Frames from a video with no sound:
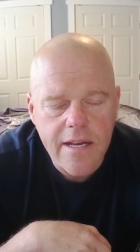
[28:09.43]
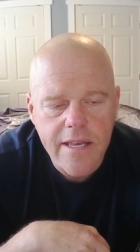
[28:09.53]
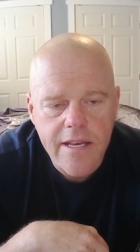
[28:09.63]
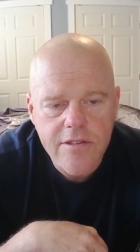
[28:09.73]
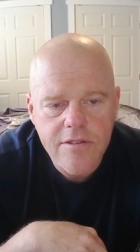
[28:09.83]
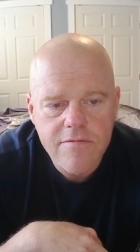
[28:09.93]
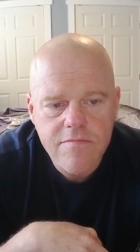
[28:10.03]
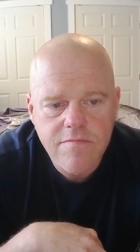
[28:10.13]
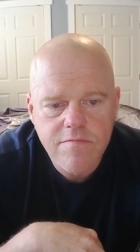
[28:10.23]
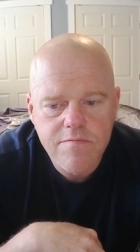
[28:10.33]
yes,
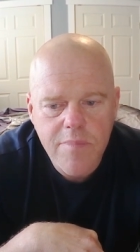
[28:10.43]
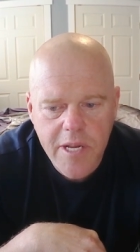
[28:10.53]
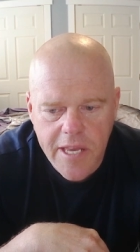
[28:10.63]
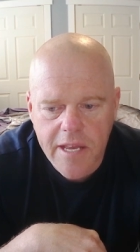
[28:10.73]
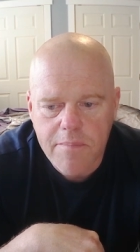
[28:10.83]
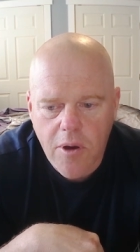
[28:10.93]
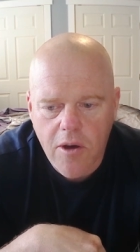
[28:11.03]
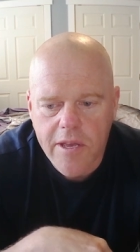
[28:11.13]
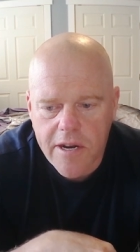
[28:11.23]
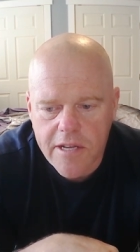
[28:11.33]
but again,
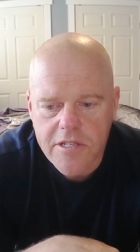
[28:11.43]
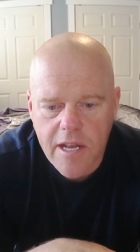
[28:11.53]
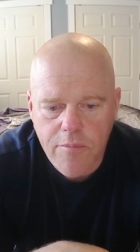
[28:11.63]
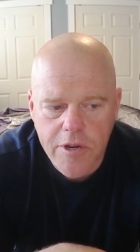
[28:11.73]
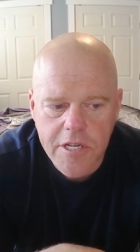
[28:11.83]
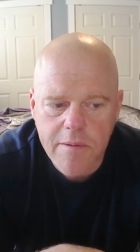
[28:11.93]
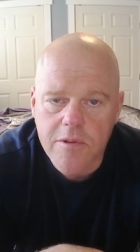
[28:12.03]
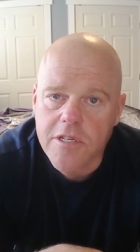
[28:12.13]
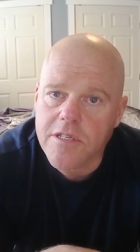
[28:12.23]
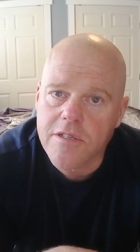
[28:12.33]
Paul cannot stop preaching about
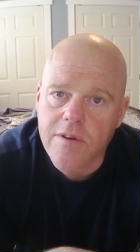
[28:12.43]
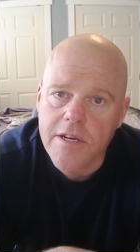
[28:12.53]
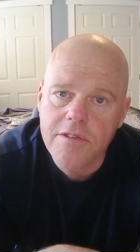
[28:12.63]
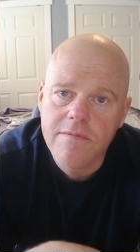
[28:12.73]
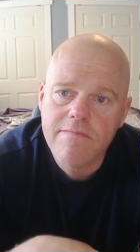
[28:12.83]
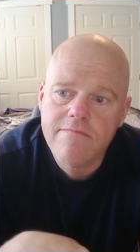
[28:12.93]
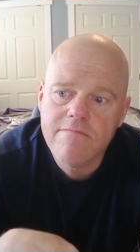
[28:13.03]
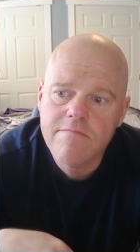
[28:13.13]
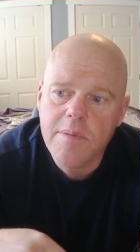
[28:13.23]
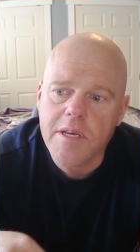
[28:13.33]
Jesus Christ,
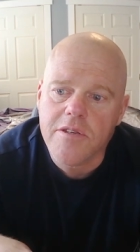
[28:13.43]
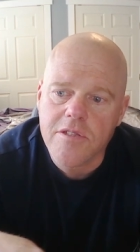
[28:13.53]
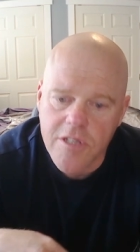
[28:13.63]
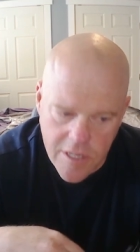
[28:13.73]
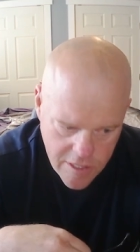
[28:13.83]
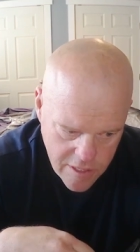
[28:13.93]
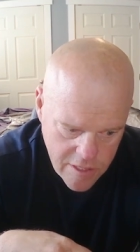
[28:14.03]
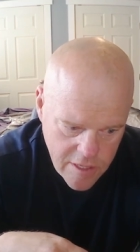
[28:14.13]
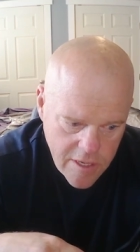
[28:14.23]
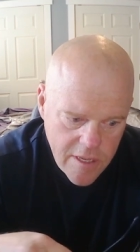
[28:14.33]
because
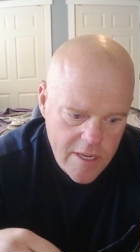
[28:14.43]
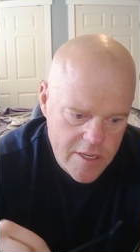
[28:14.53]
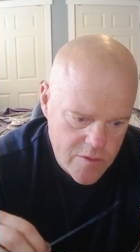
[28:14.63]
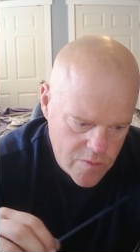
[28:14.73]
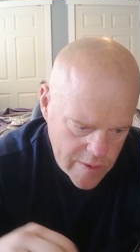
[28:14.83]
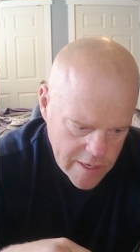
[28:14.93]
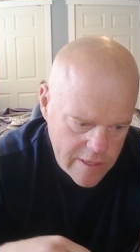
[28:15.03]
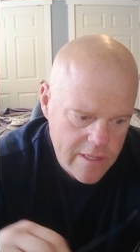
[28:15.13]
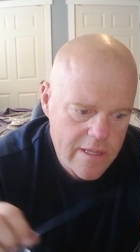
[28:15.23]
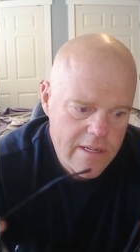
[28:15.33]
Jesus is real,
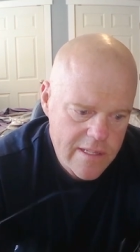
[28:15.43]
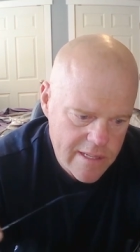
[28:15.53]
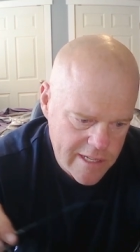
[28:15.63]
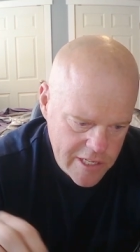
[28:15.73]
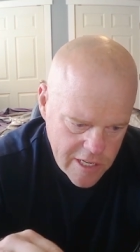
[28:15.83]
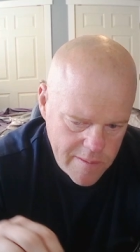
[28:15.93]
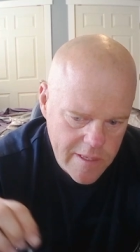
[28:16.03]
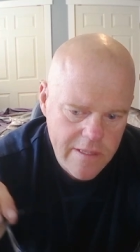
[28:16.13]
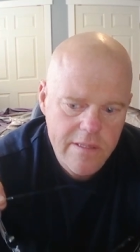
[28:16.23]
legitimate.